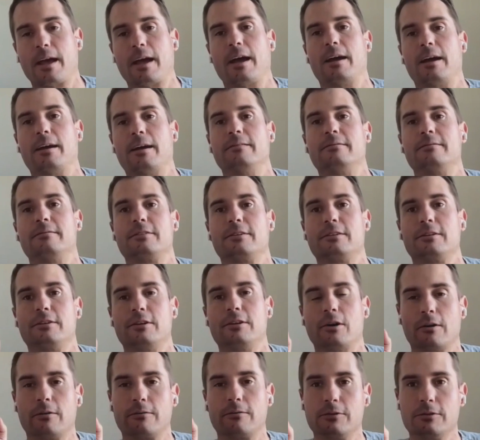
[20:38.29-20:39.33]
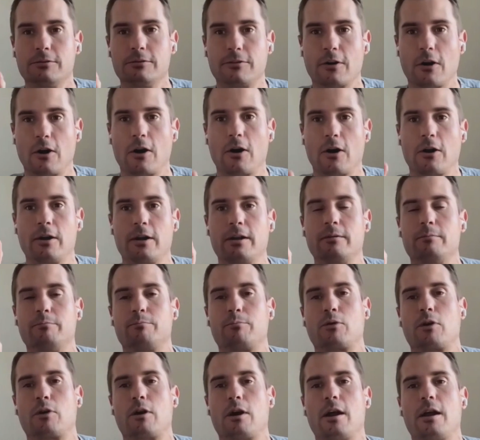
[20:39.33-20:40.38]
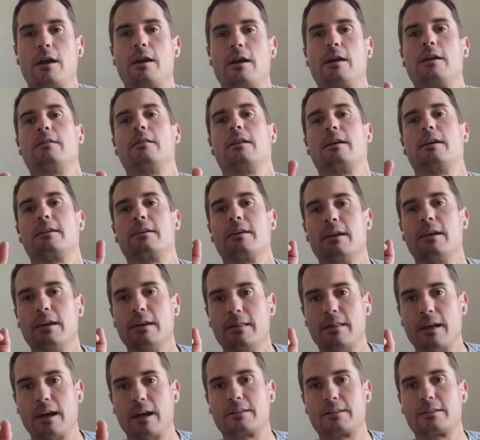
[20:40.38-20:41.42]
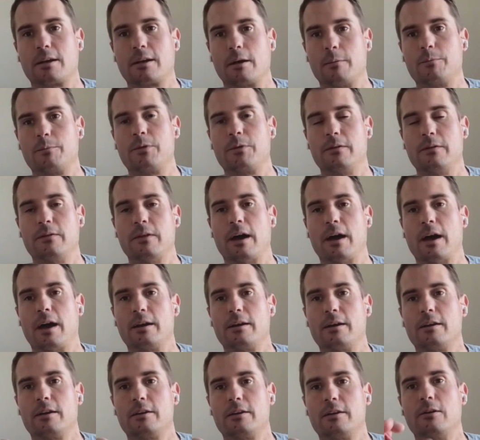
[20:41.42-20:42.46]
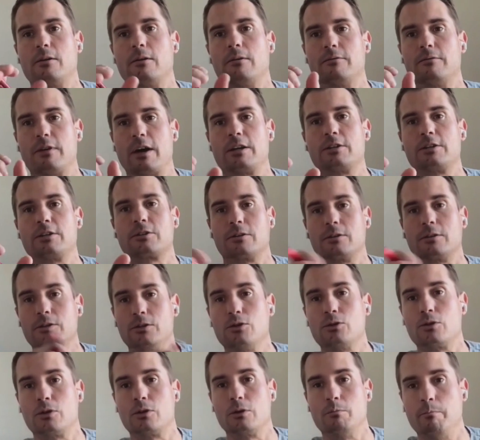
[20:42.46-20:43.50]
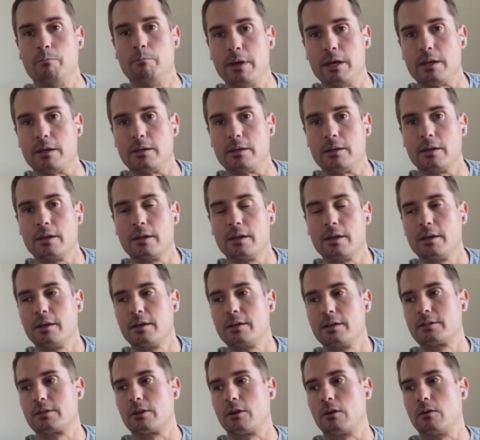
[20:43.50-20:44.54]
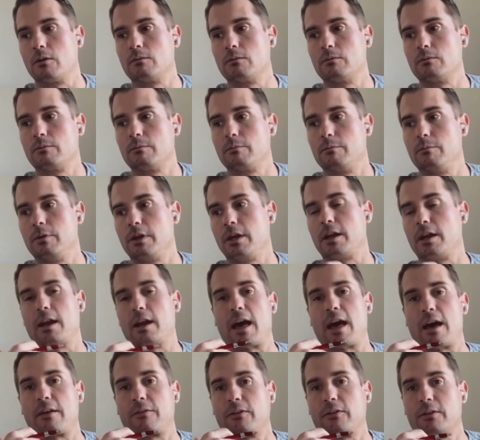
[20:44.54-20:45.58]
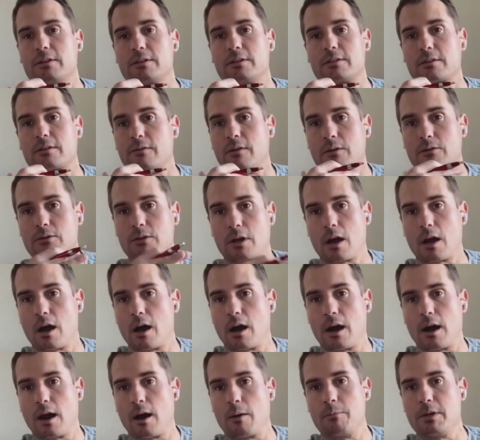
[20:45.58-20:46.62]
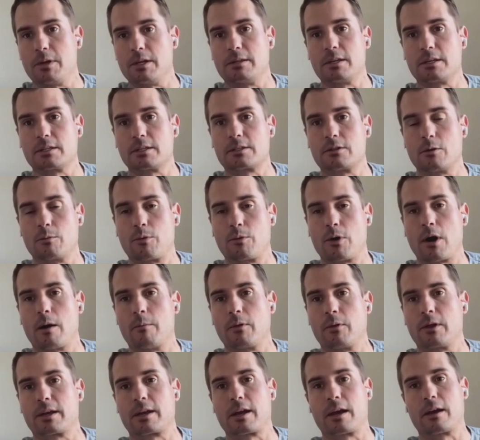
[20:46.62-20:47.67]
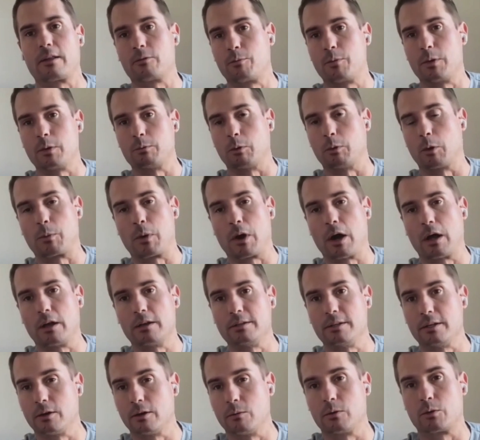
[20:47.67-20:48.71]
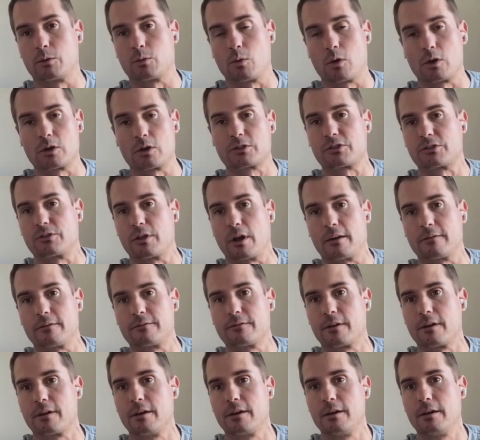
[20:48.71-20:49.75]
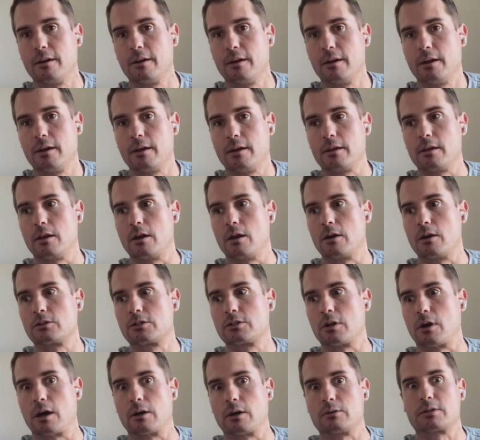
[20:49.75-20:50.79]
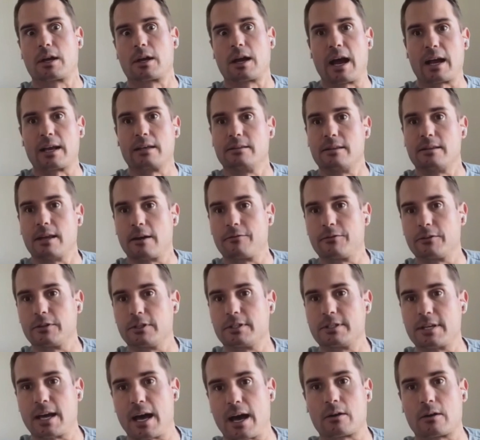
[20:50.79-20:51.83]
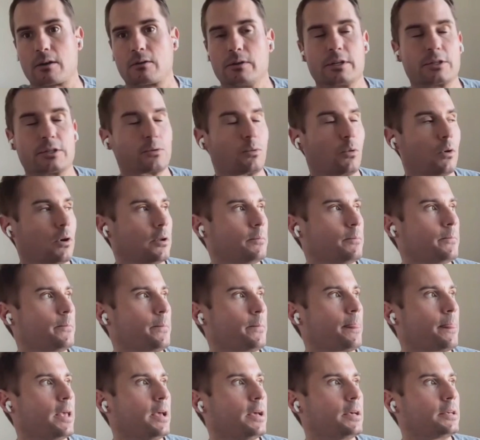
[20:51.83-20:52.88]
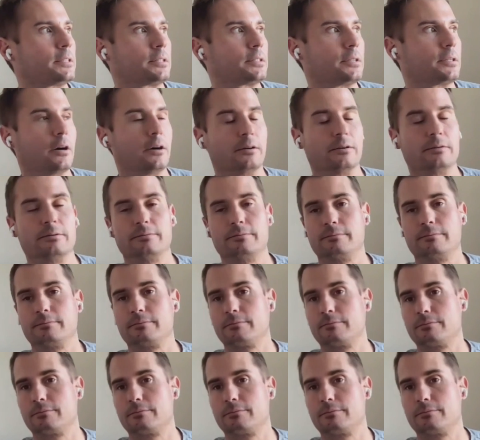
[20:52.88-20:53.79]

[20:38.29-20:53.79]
And, you know, if you fought it and prayed, like that's something that, you know, eventually you could beat. So being an athlete, so I was like, all right, I'll beat this. No problem. Like other people are probably dealing with worse stuff, right. You know? So I was like, I can definitely tackle this one. So